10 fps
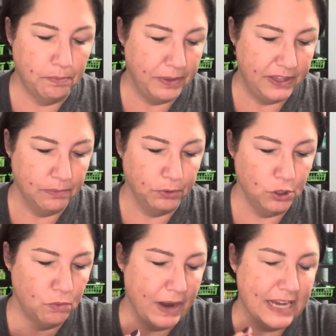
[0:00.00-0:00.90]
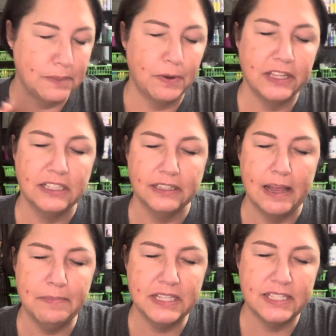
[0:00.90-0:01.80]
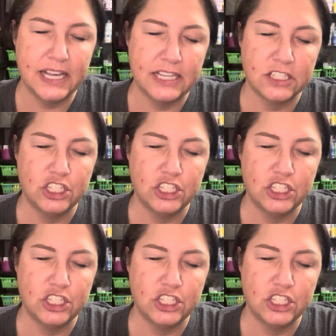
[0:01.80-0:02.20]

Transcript: but the blue raspberry and the lemon zest